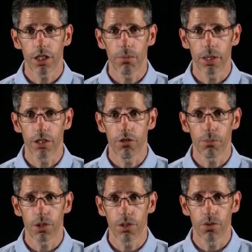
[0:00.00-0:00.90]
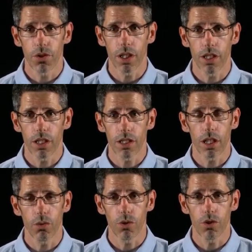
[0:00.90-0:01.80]
it could be encryption of your
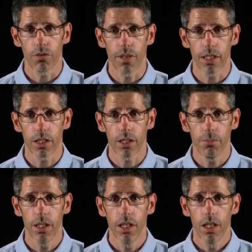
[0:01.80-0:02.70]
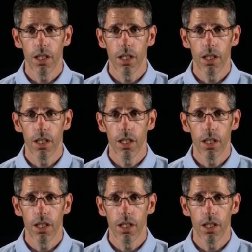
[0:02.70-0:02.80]
data to hold you to ransom,